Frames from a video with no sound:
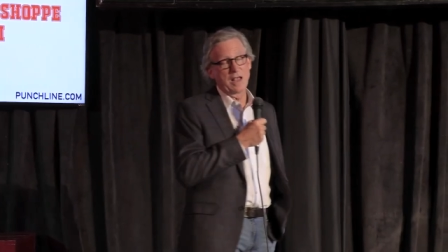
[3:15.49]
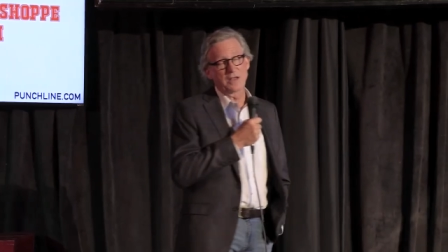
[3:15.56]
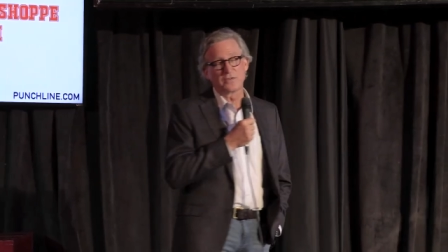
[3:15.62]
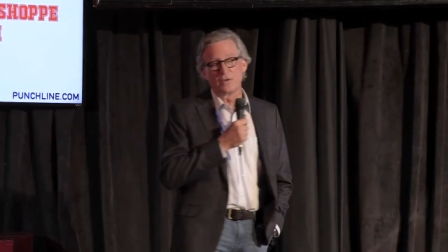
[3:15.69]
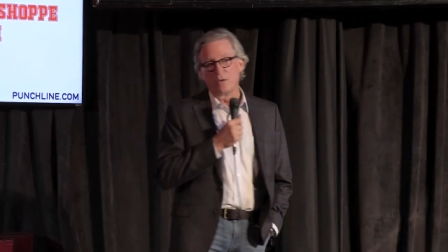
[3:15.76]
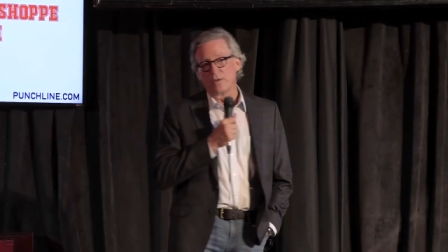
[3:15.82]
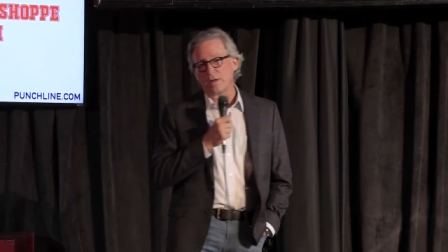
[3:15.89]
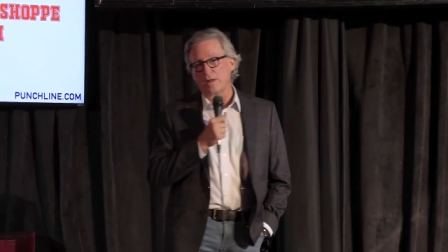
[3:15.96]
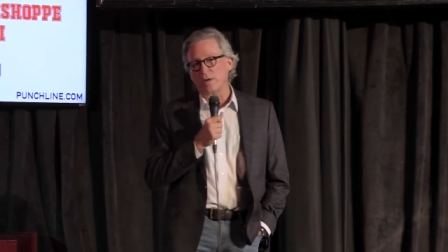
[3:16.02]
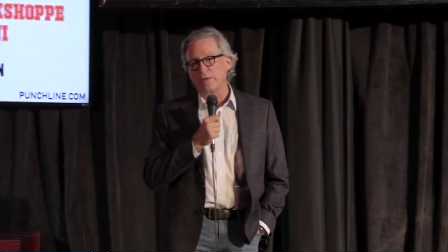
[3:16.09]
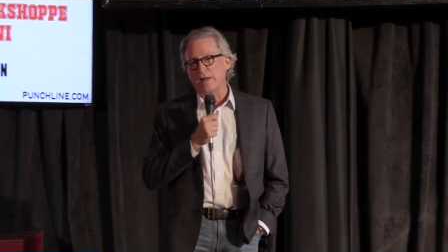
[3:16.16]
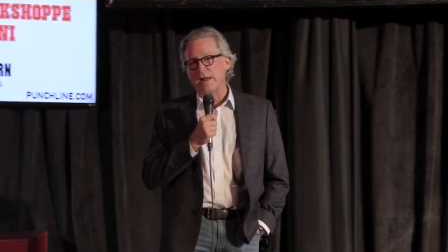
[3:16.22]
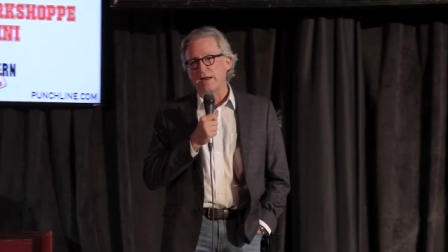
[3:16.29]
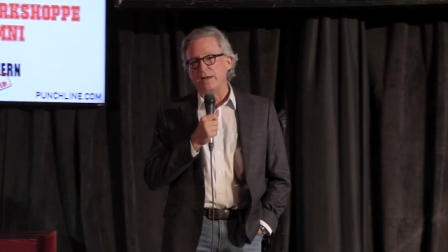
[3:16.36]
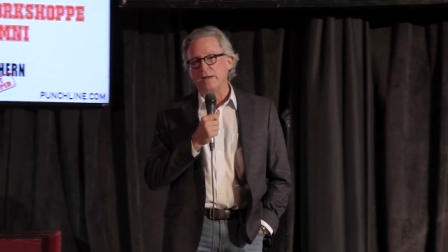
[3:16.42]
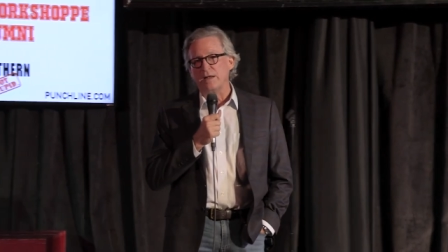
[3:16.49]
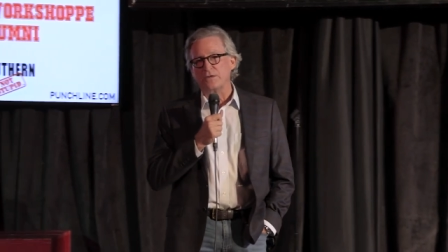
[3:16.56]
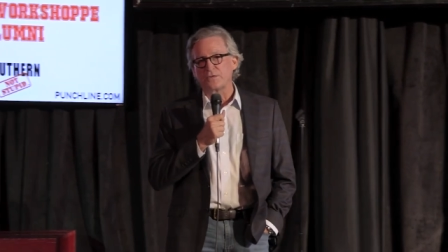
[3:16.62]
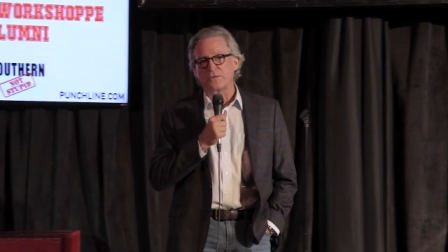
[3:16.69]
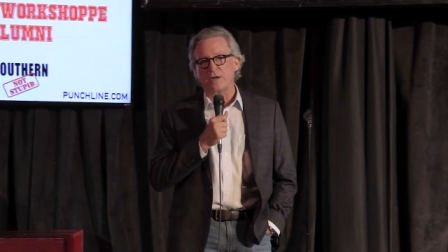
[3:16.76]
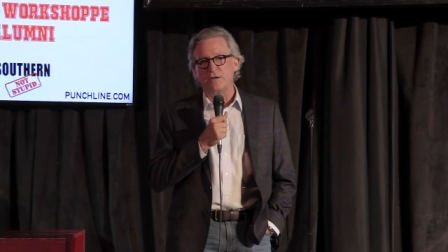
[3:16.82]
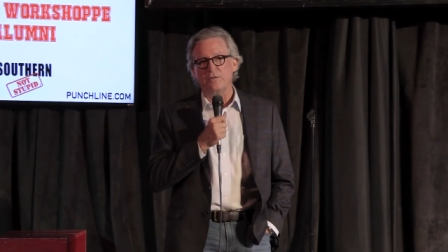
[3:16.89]
actually, on, a, on an 80
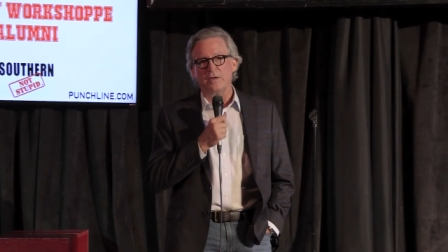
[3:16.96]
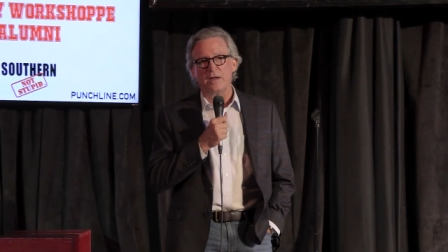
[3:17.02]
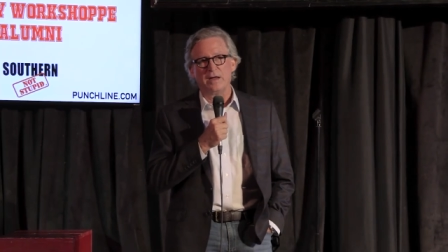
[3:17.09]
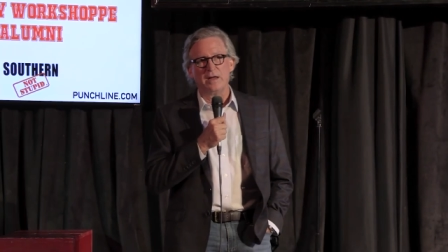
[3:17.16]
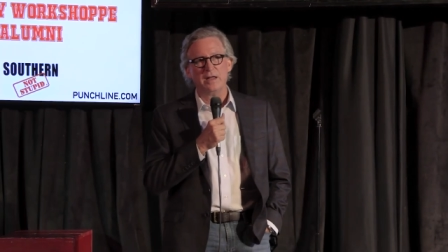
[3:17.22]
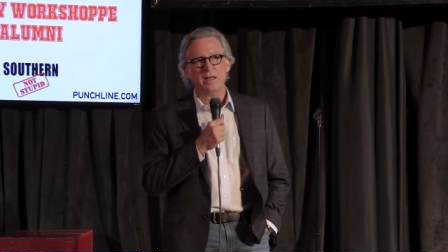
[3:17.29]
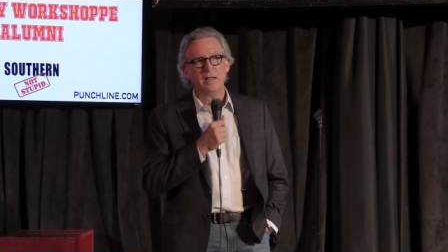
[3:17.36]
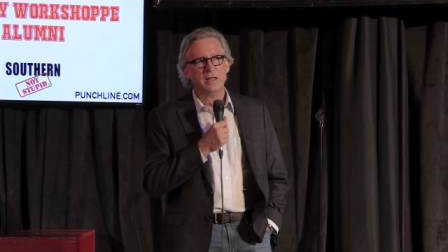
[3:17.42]
inch TV.